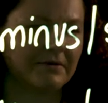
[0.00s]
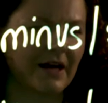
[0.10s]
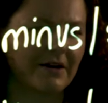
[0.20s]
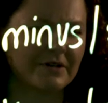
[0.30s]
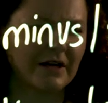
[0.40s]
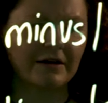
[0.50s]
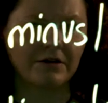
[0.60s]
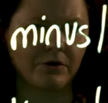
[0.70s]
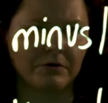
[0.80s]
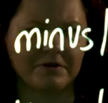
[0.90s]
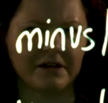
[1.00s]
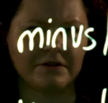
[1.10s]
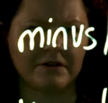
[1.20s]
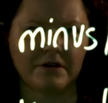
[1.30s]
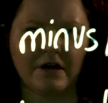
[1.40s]
we have an unknown
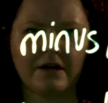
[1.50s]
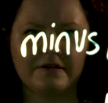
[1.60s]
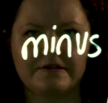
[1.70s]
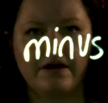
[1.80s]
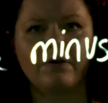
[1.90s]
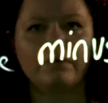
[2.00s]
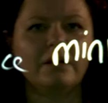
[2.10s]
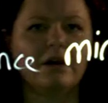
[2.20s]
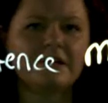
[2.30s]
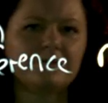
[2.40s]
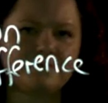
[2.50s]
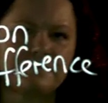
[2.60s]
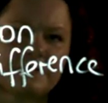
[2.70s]
value. So a lot of